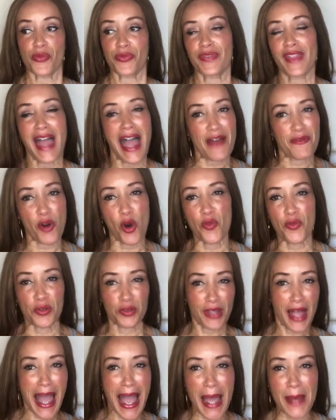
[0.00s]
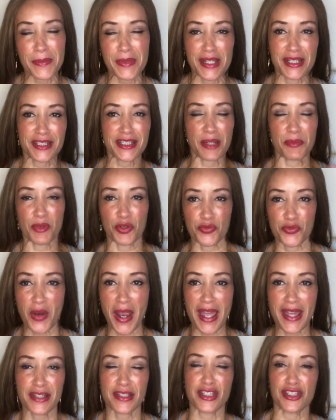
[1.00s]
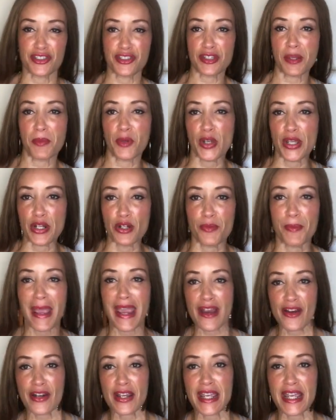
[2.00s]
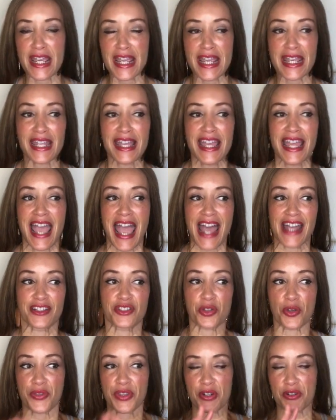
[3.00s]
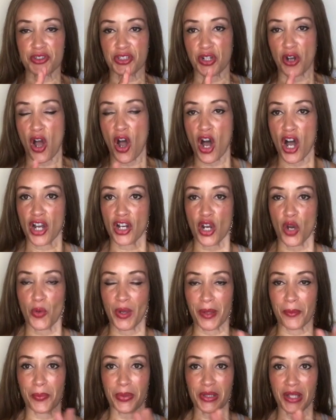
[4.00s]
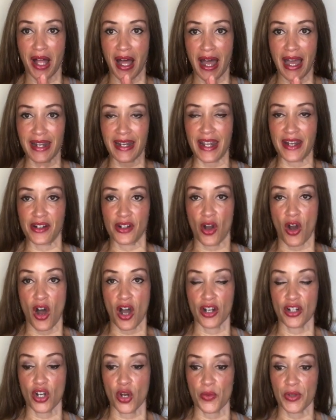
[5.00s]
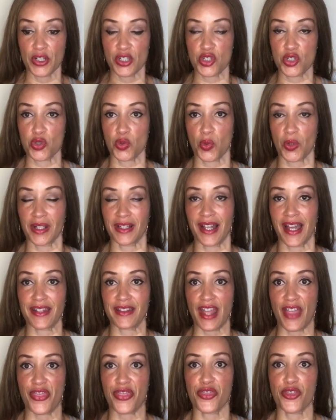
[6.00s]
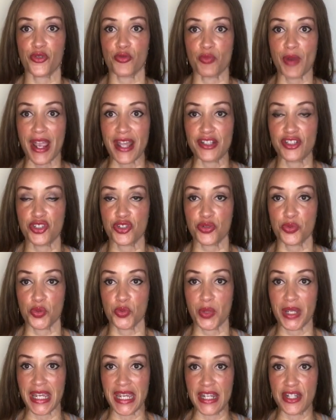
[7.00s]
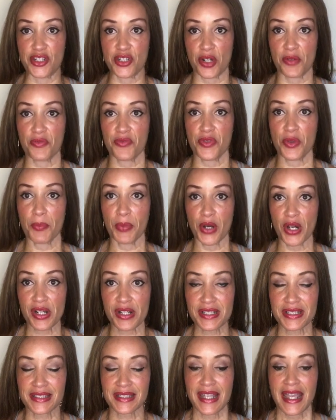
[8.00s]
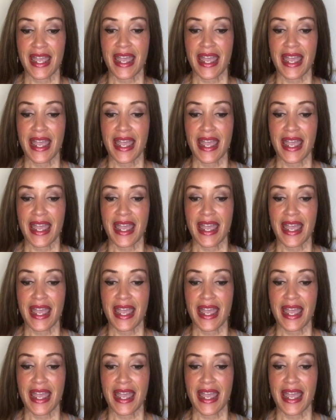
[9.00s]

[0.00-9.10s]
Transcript: have overlapped and some are friends and some are intermarrying. And so there's an ongoing plot and an ongoing storyline that threads through each of the books.